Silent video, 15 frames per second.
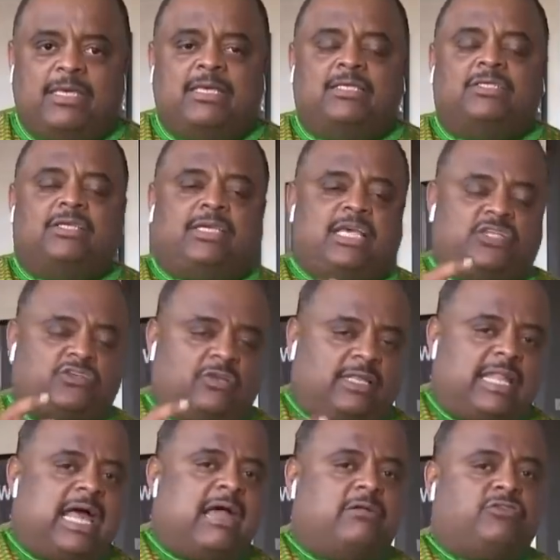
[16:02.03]
to get your
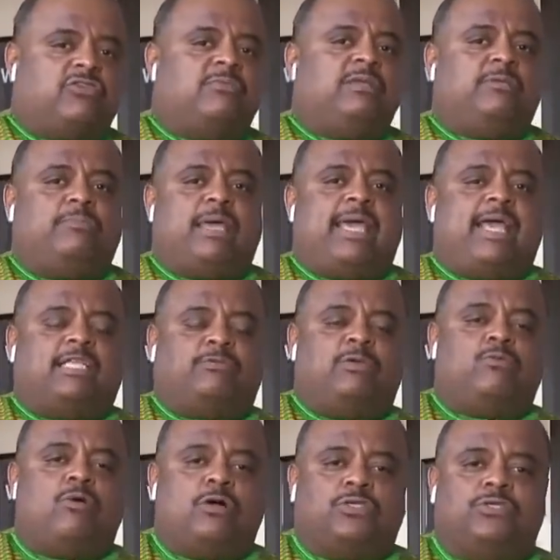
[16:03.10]
live streaming pass. We
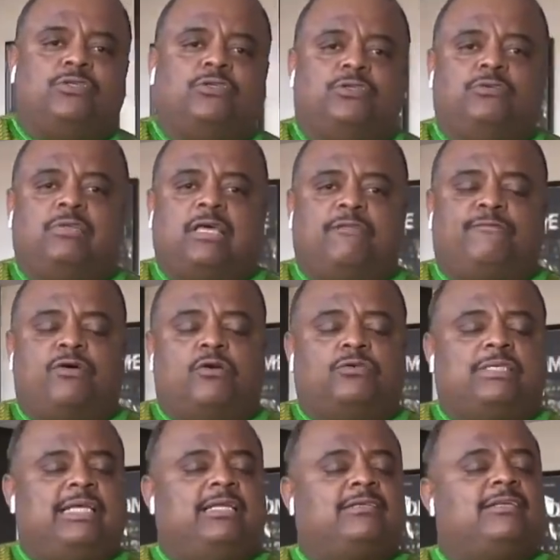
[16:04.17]
want you to do that, folks.
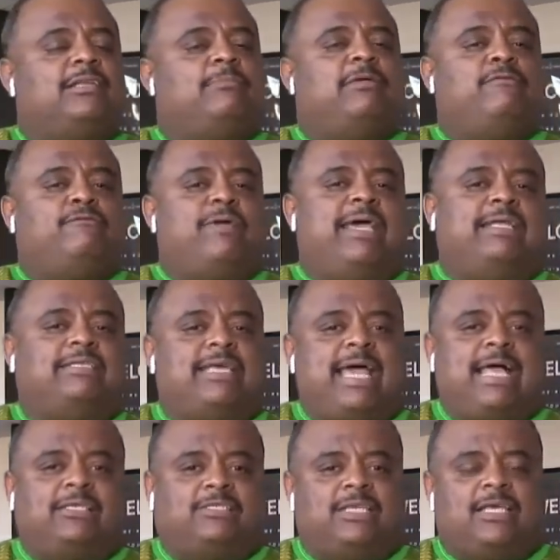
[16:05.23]
It is going to be
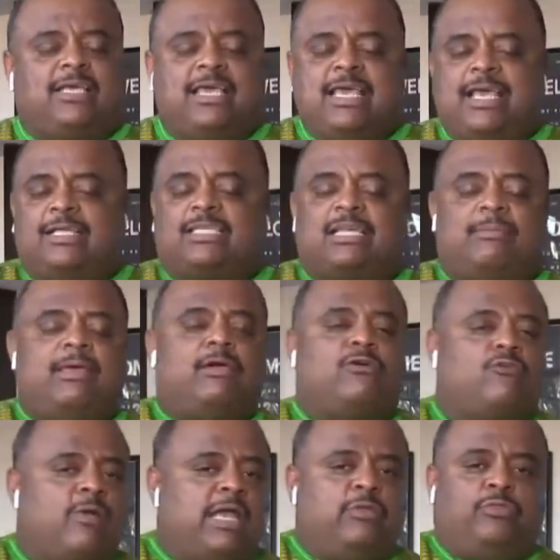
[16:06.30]
fantastic. It's going to be a
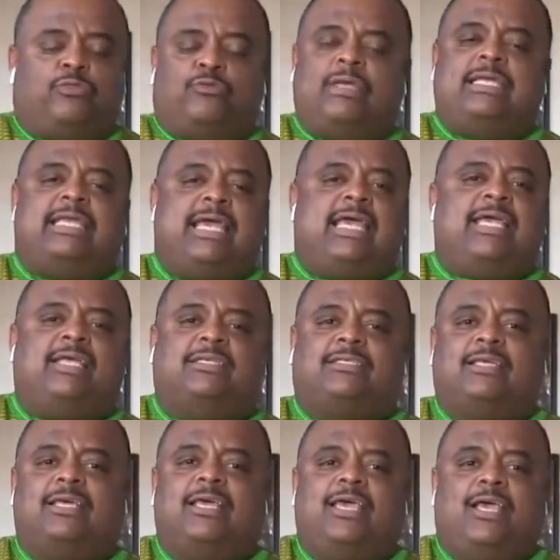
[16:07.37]
great three days.
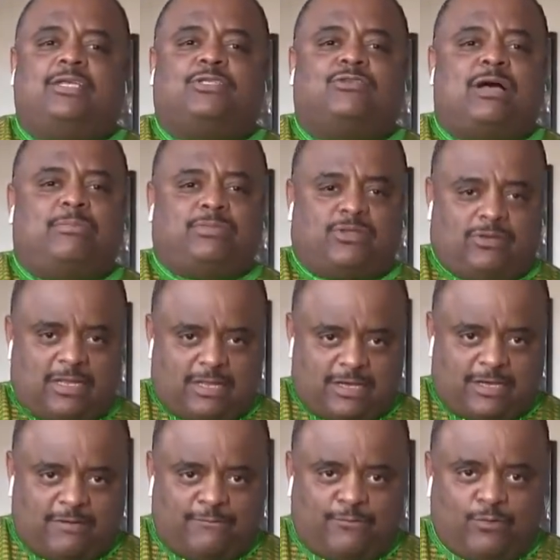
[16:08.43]
And so I'm certainly
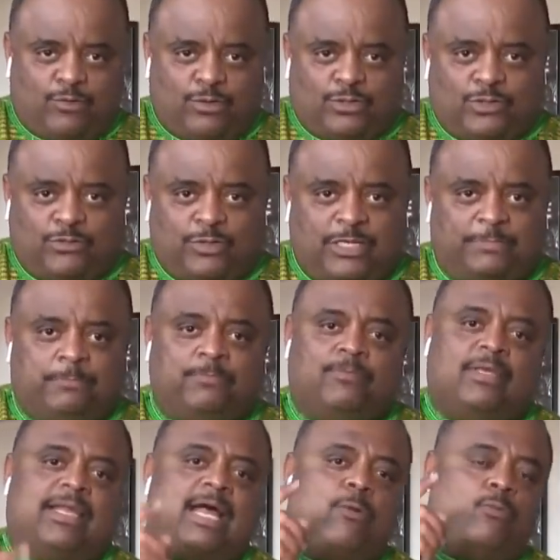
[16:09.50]
looking forward to it.
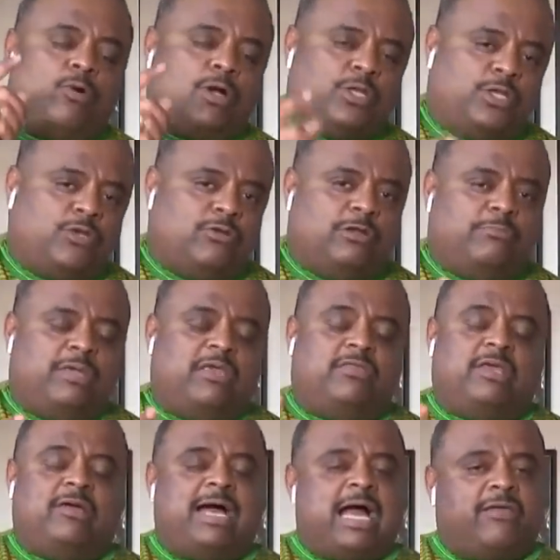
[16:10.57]
And I want you to be
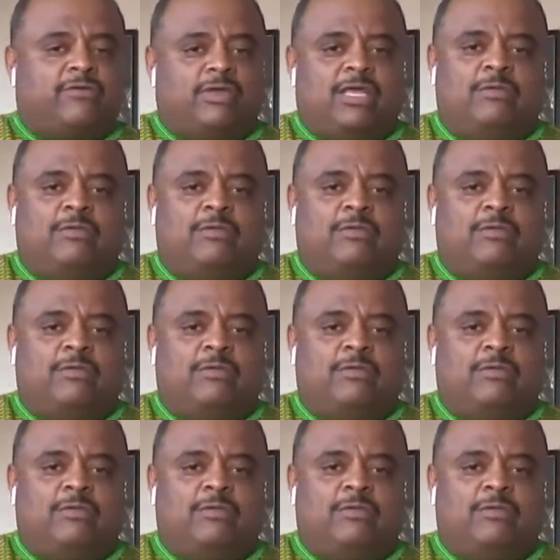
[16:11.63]
there either in